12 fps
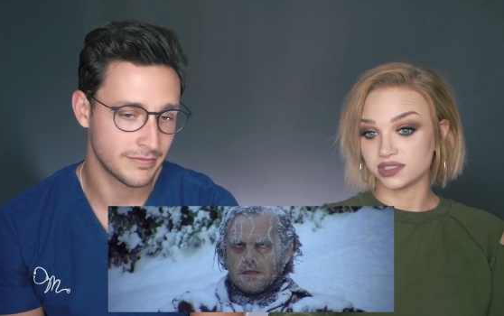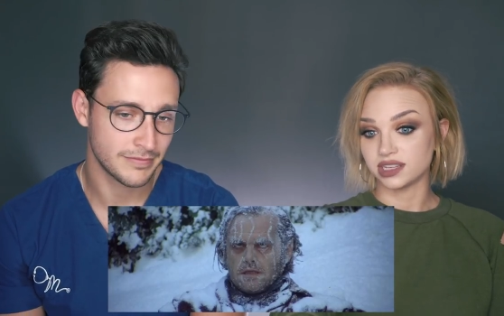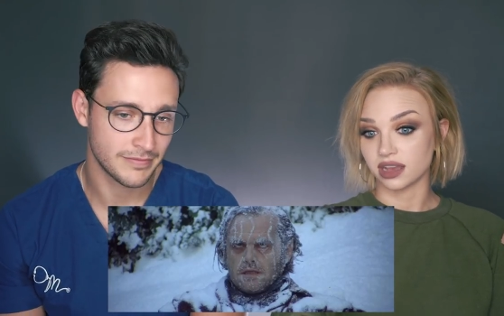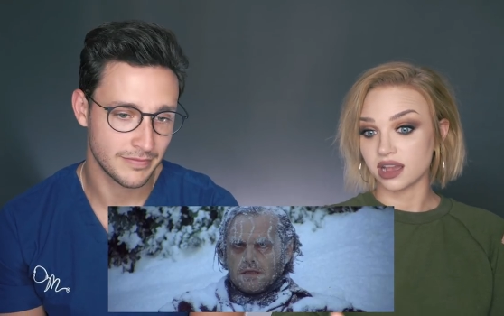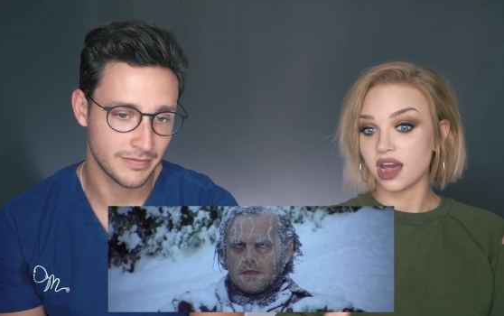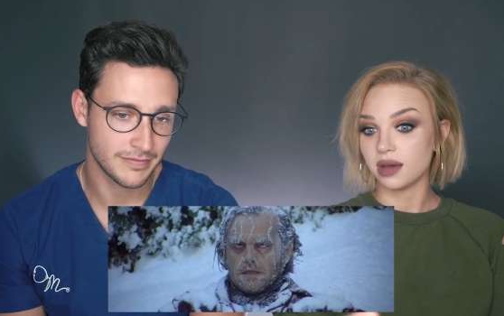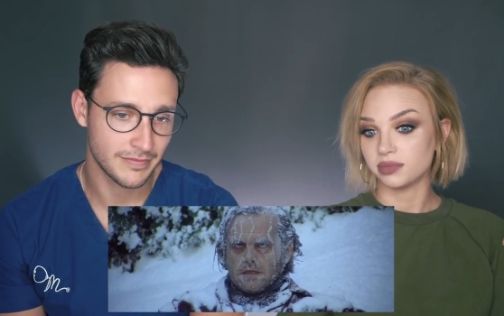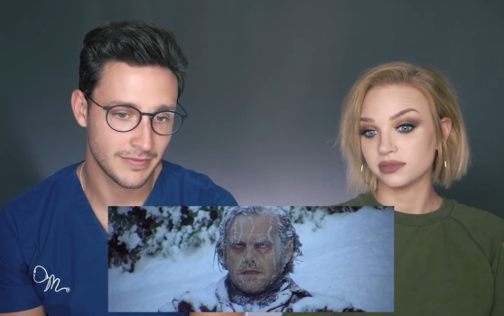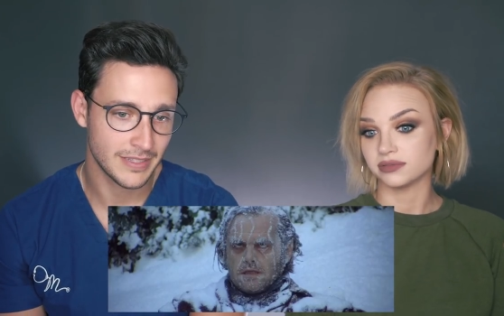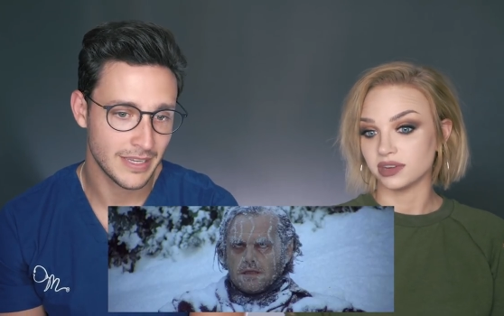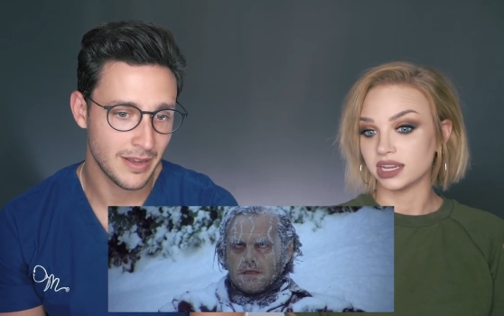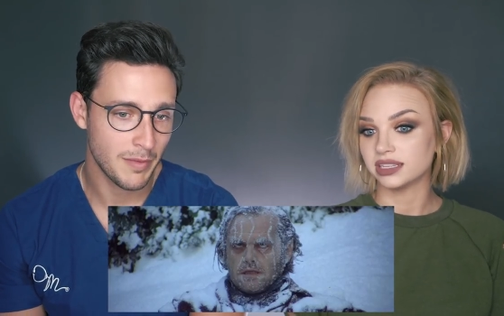Speaker 1: stuck up,
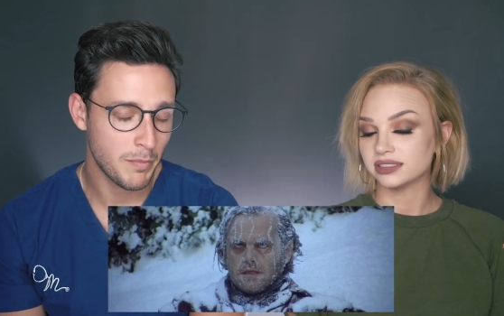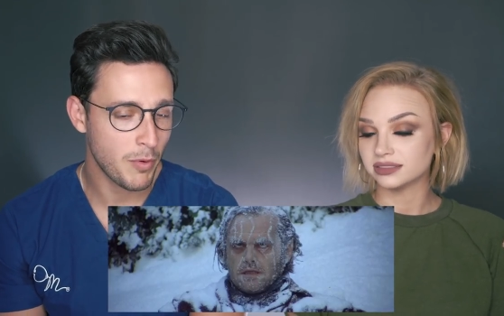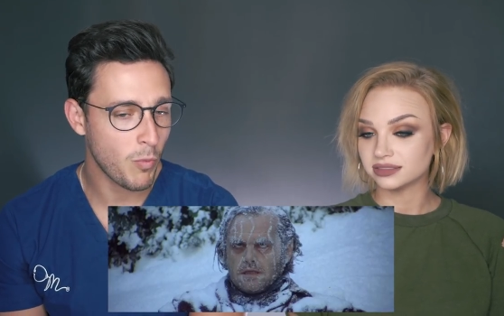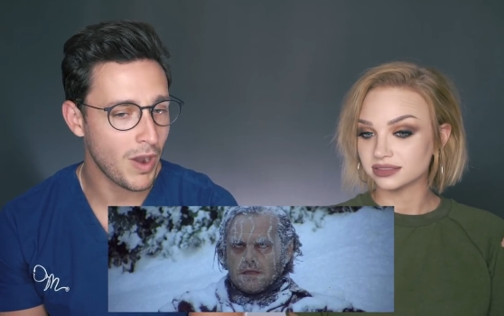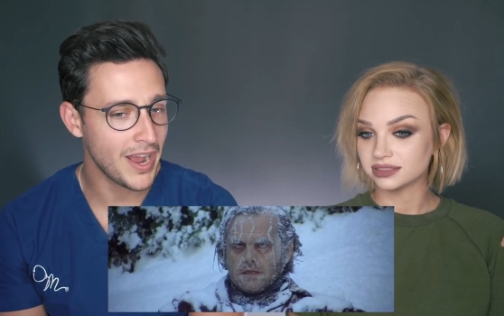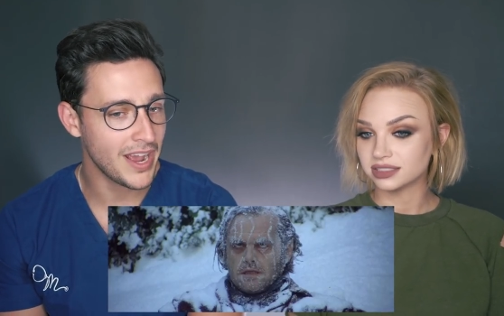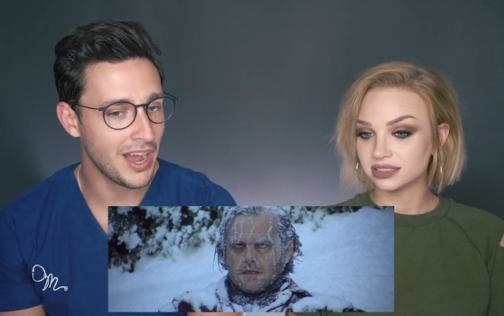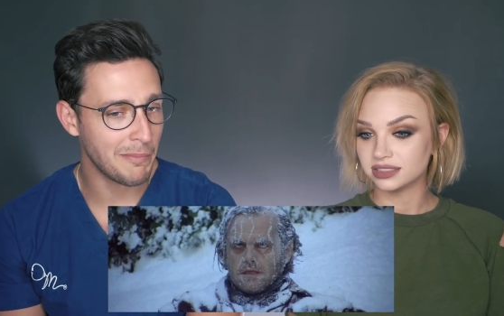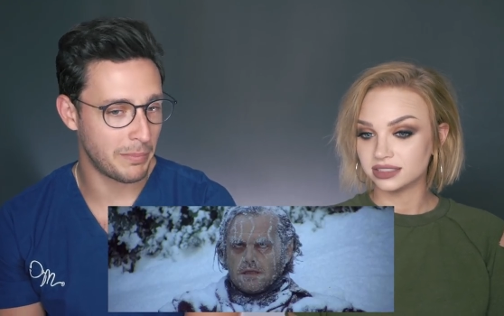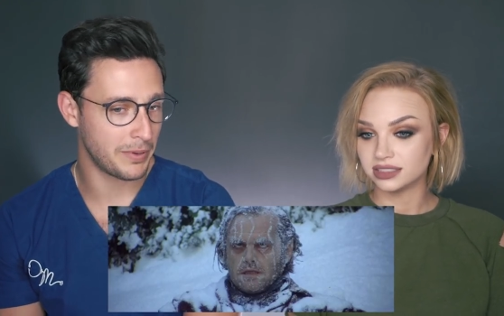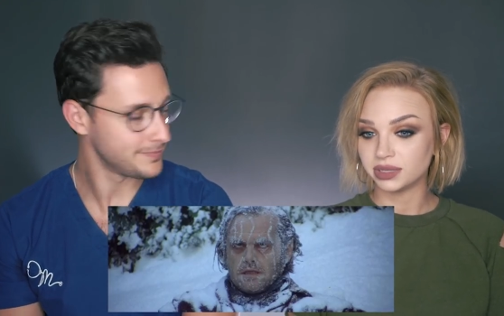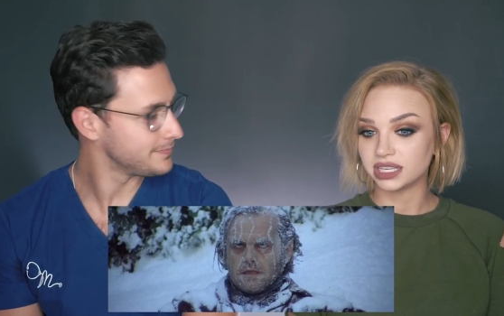right?
Speaker 2: But why
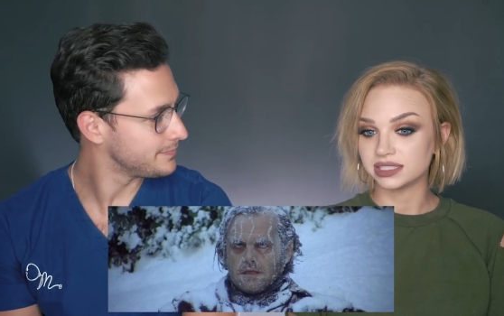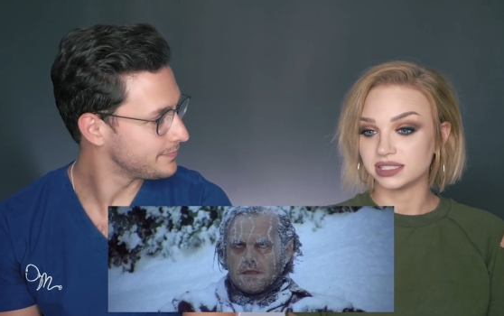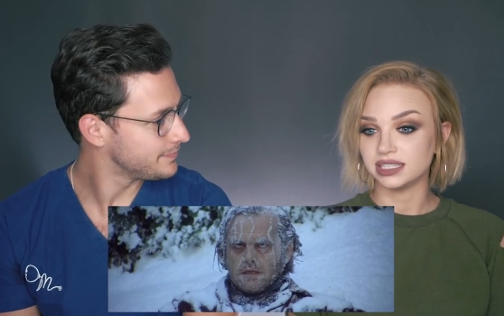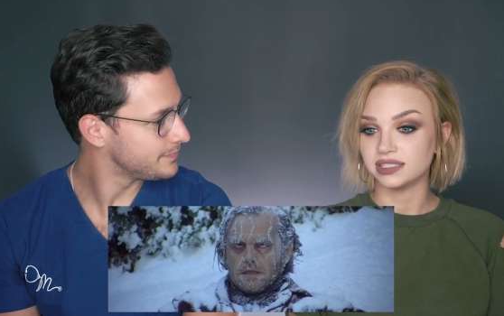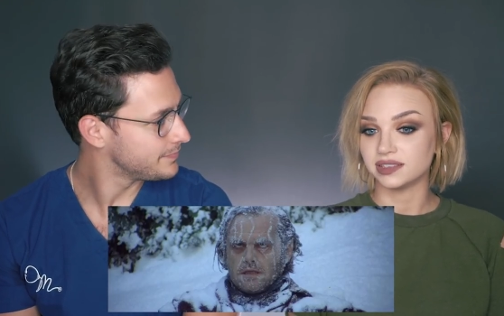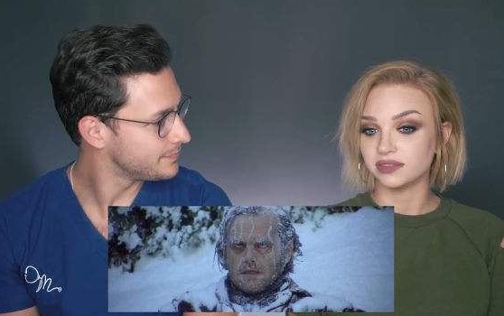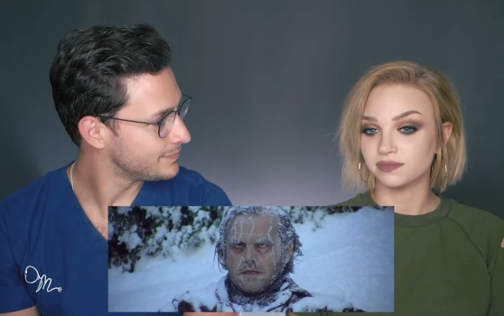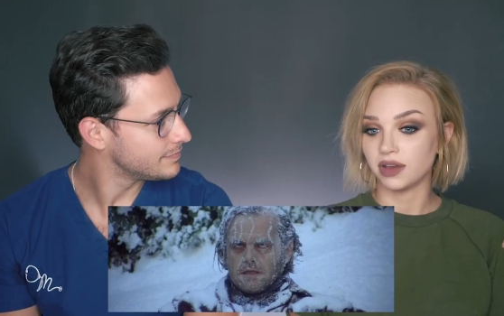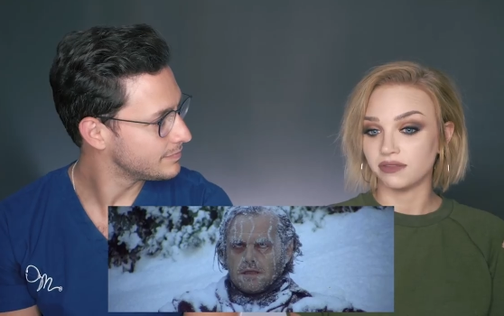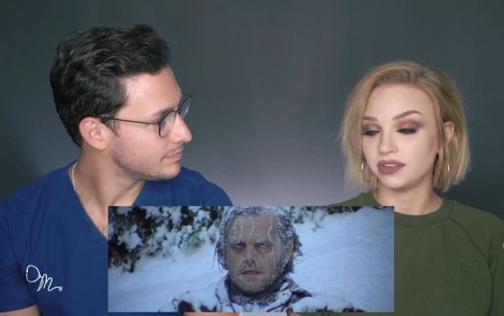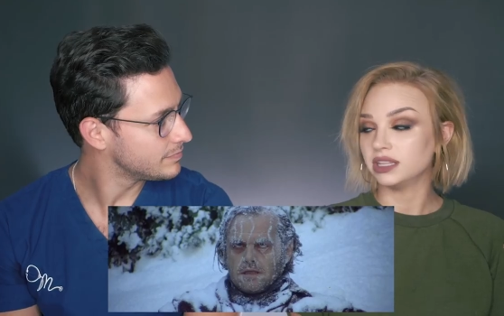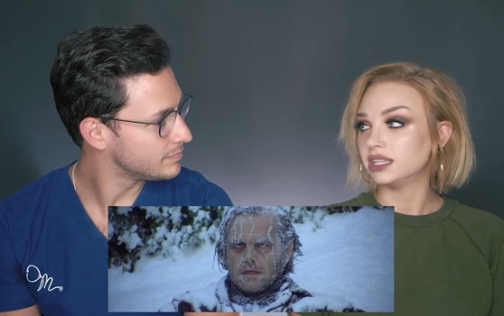up?
Speaker 1: Because he's
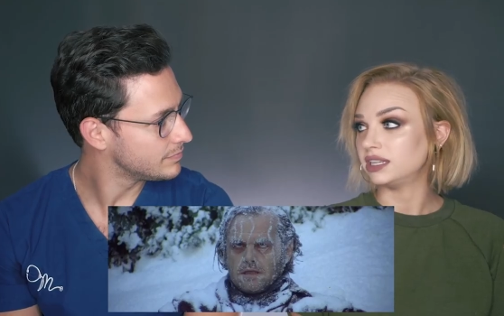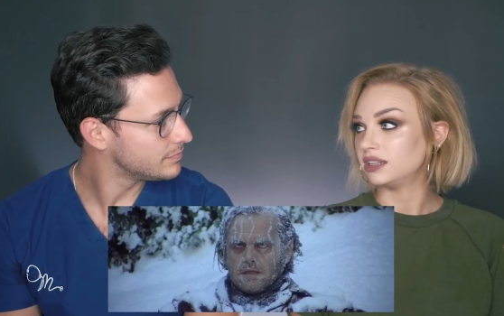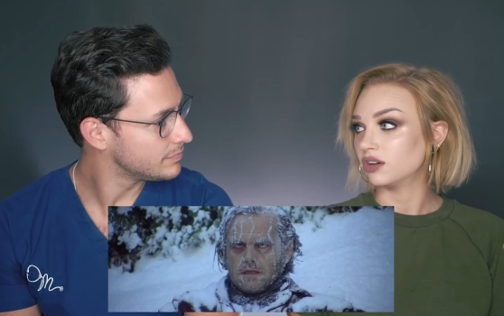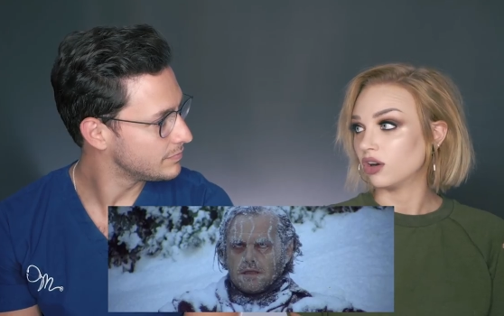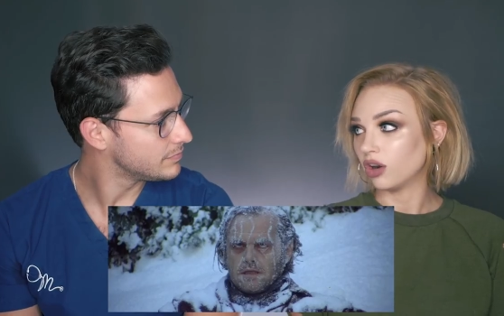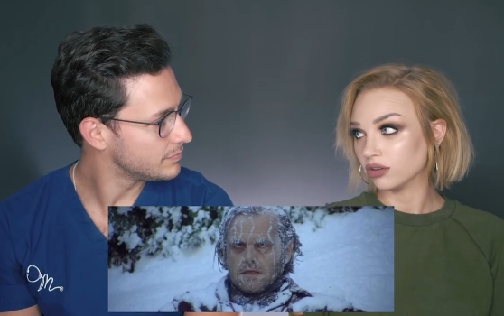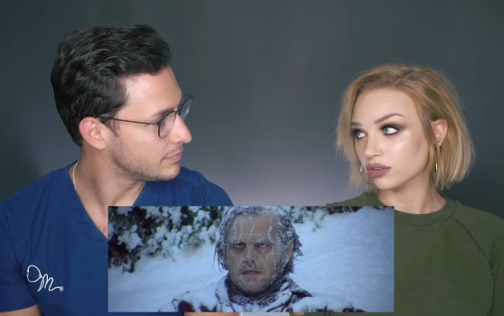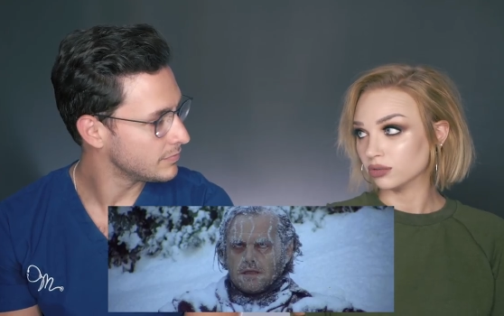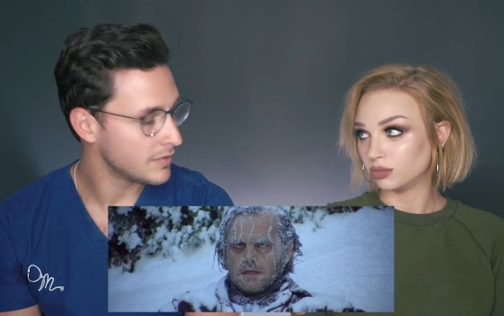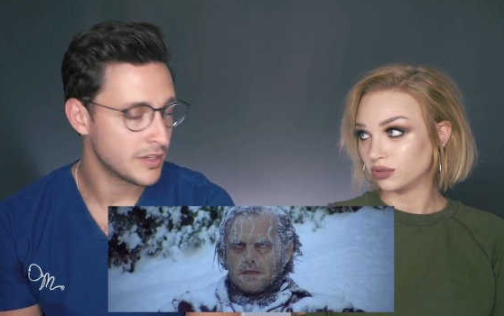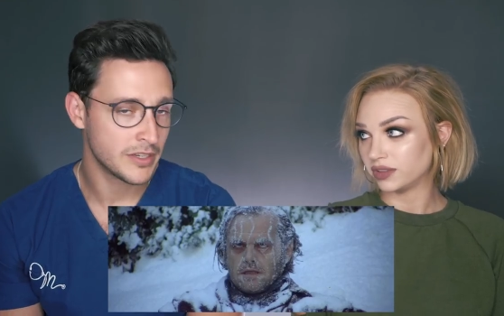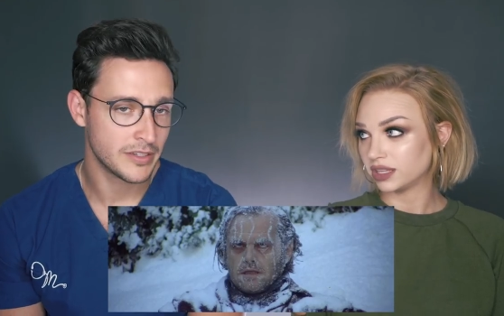a villain in a horror
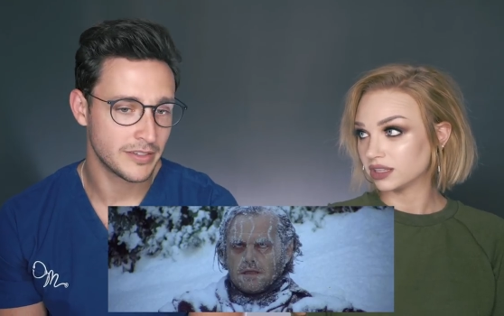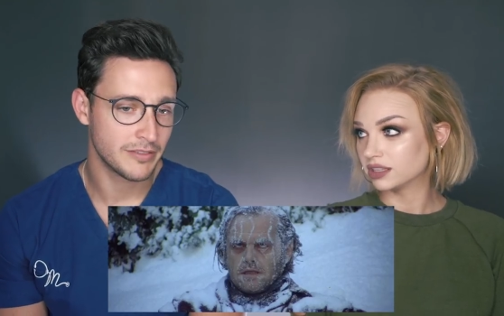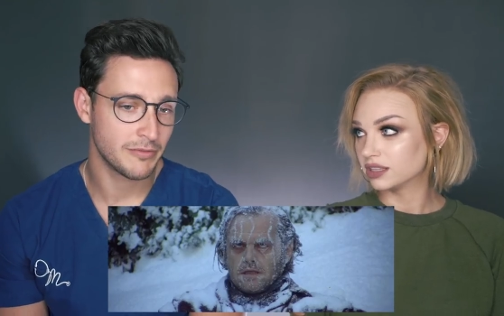movie.